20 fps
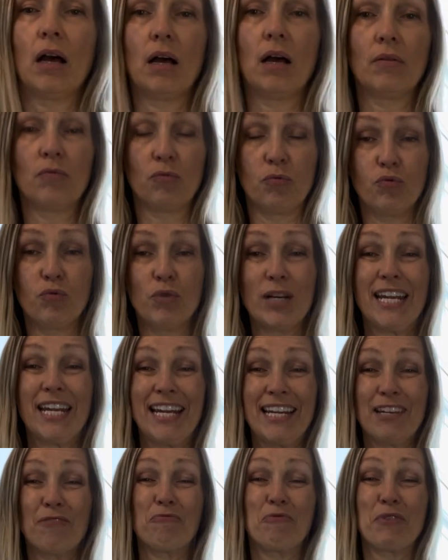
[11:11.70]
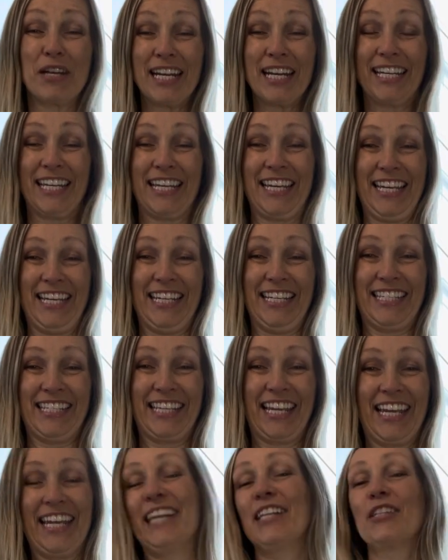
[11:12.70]
really
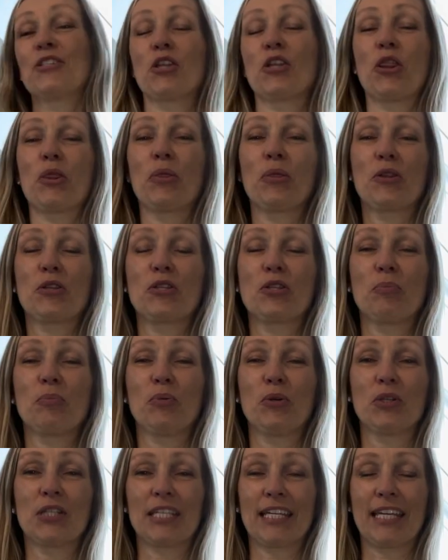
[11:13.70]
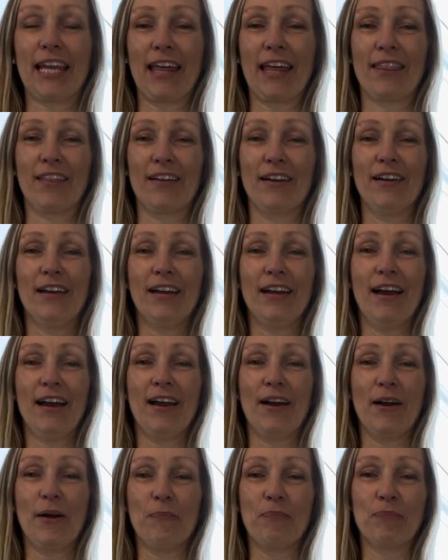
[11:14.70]
easy to put together
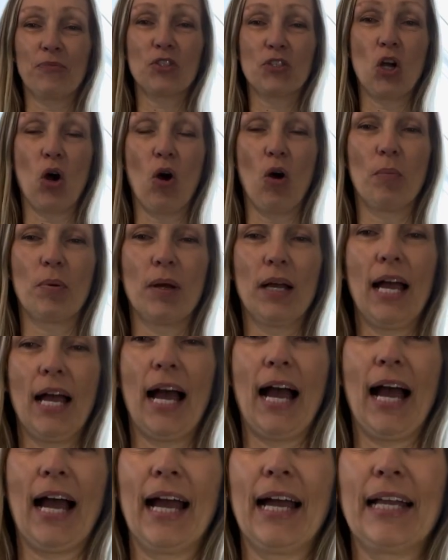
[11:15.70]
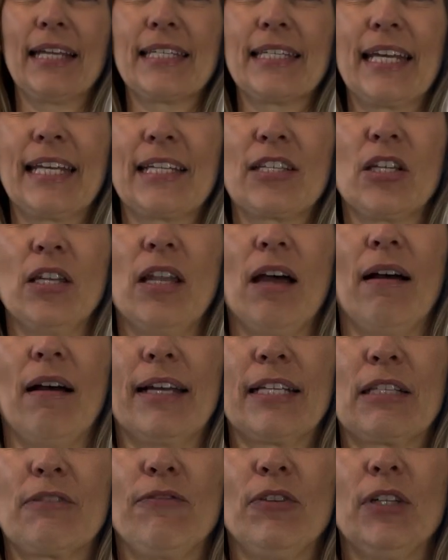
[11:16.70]
top, and it's
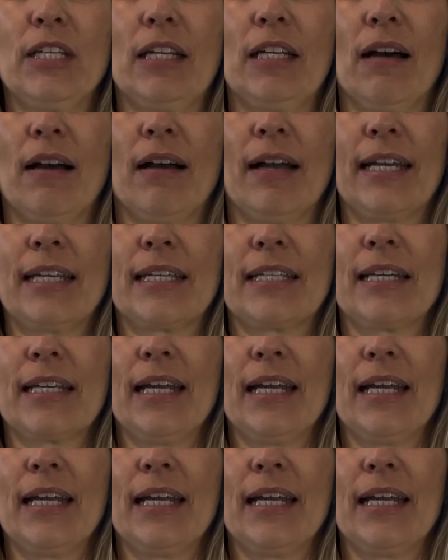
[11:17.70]
fully lined.